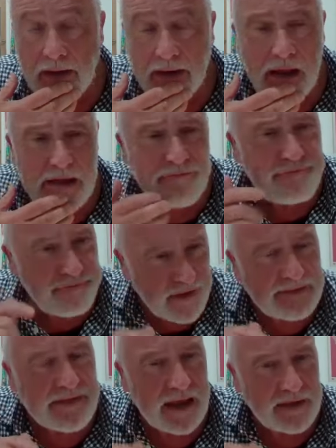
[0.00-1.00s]
And I
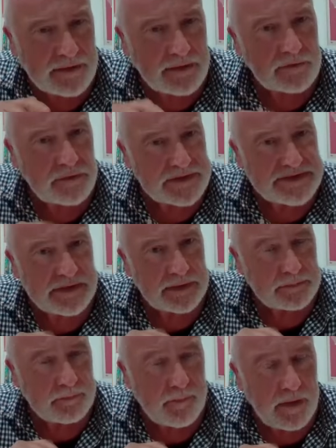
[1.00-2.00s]
find that
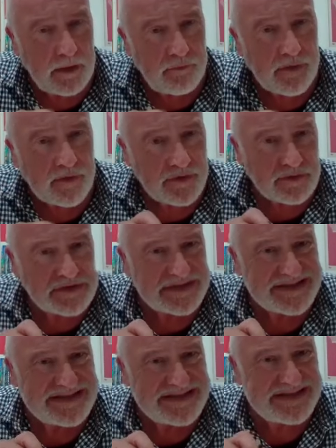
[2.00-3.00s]
interesting that
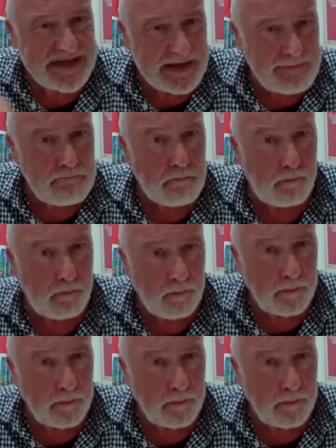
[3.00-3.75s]
there's a seam